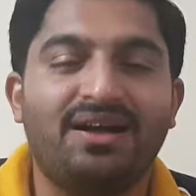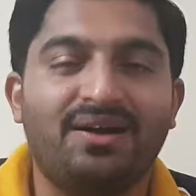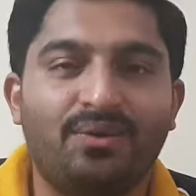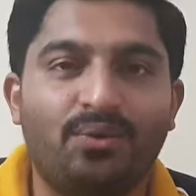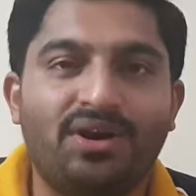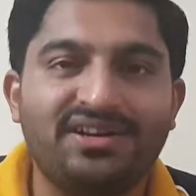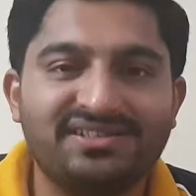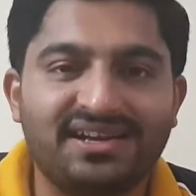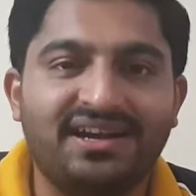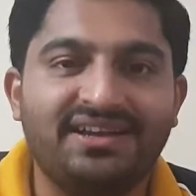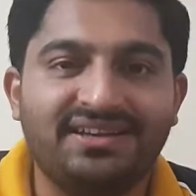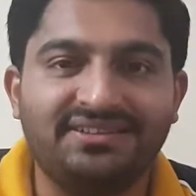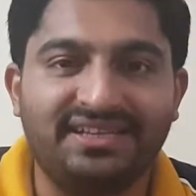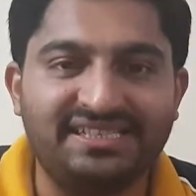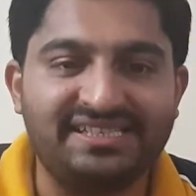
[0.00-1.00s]
What is
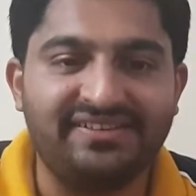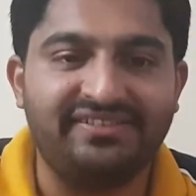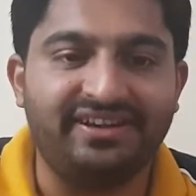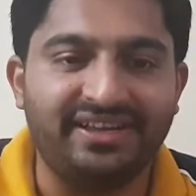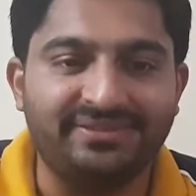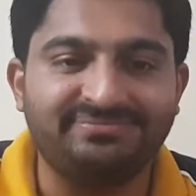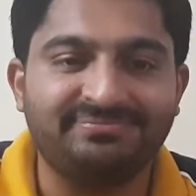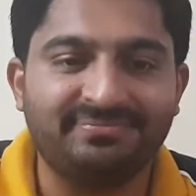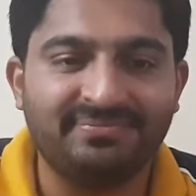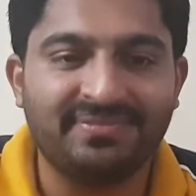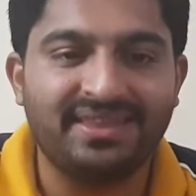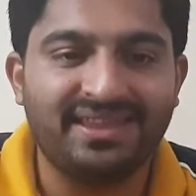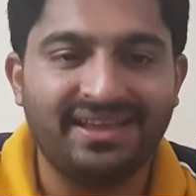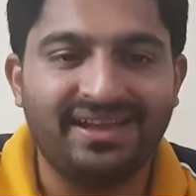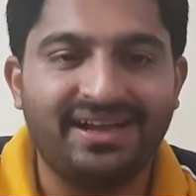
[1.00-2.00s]
Article 370?
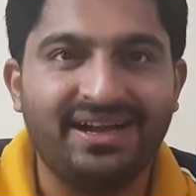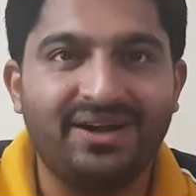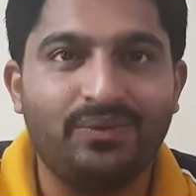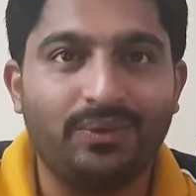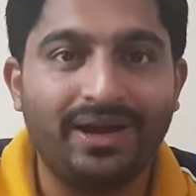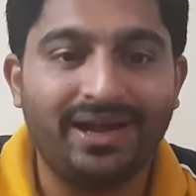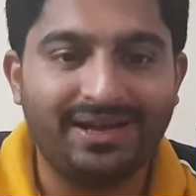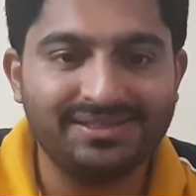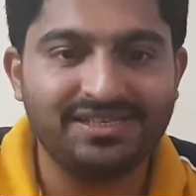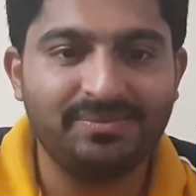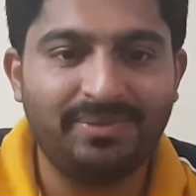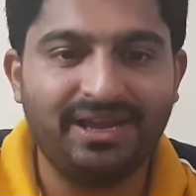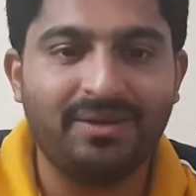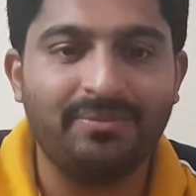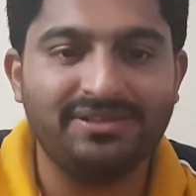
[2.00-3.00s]
Why has it
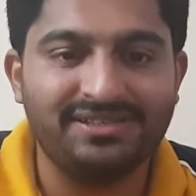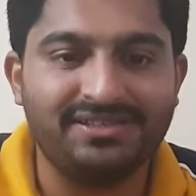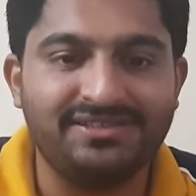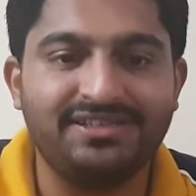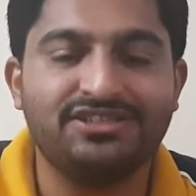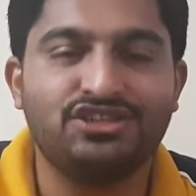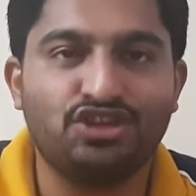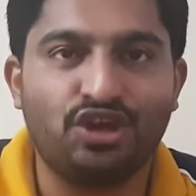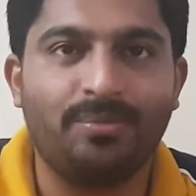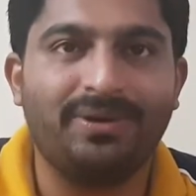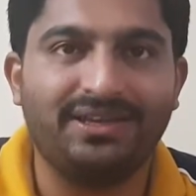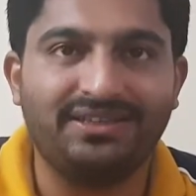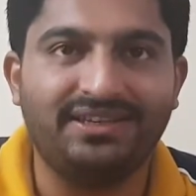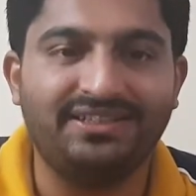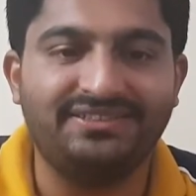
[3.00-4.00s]
become a sensational topic
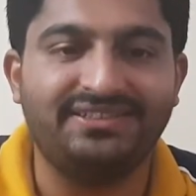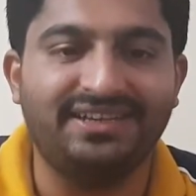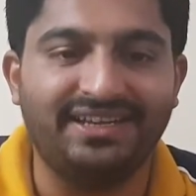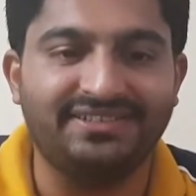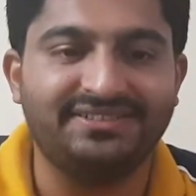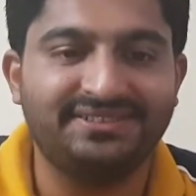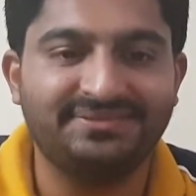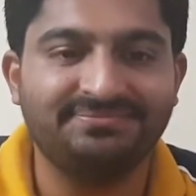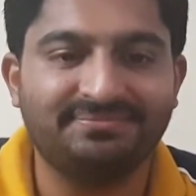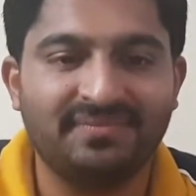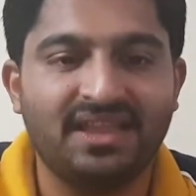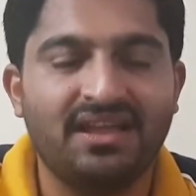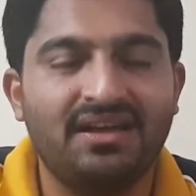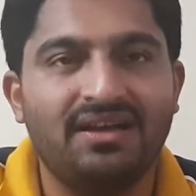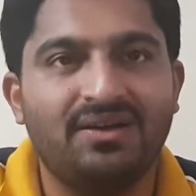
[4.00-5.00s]
in the recent days?
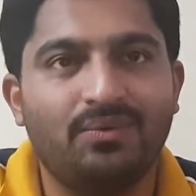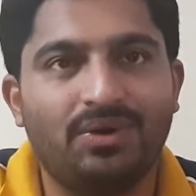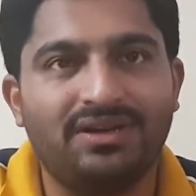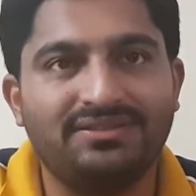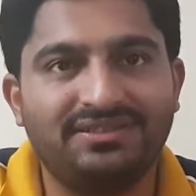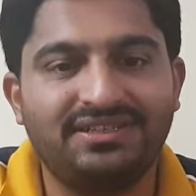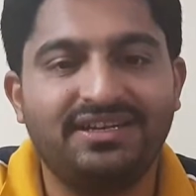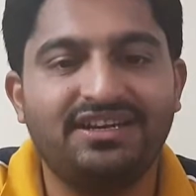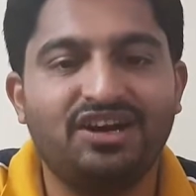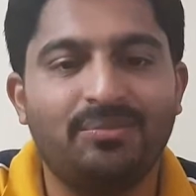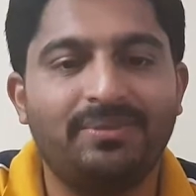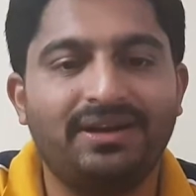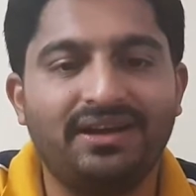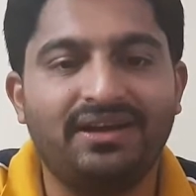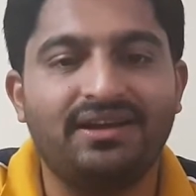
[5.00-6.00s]
What has the Indian
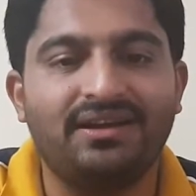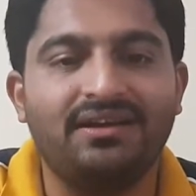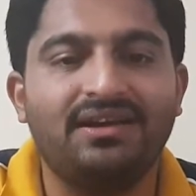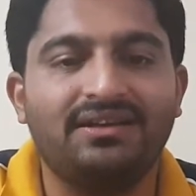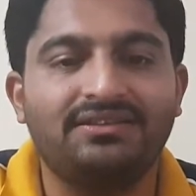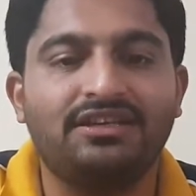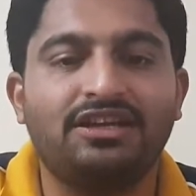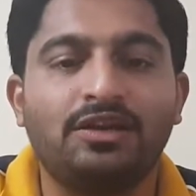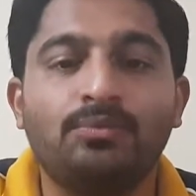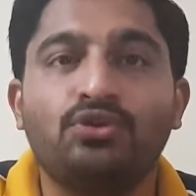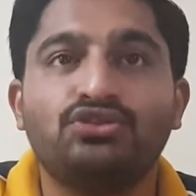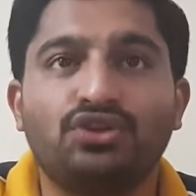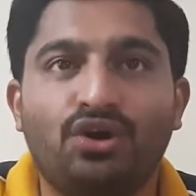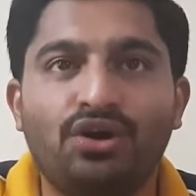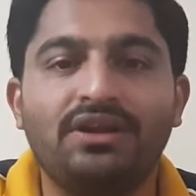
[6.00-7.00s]
government done that
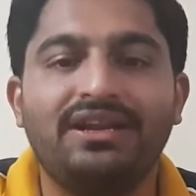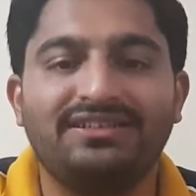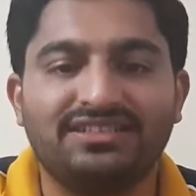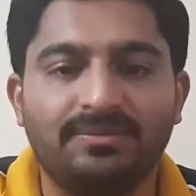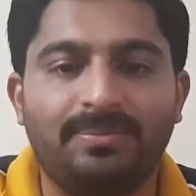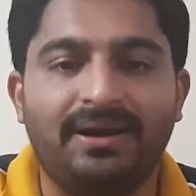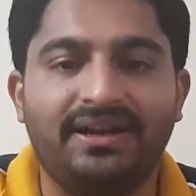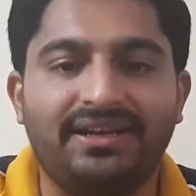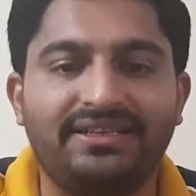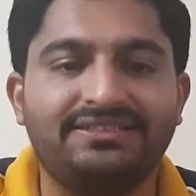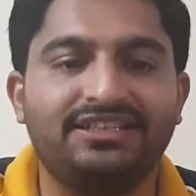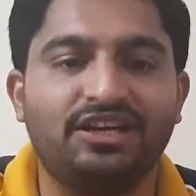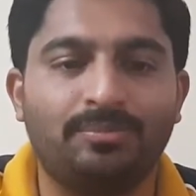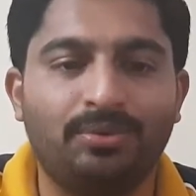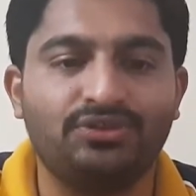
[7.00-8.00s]
almost all national parties
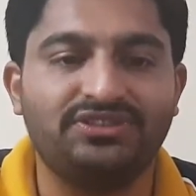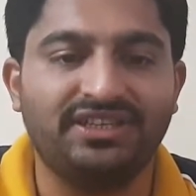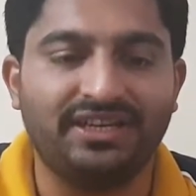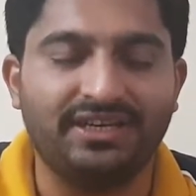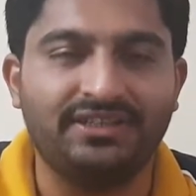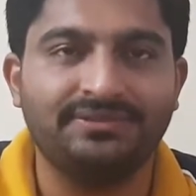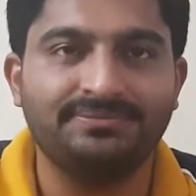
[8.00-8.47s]
are opposing it?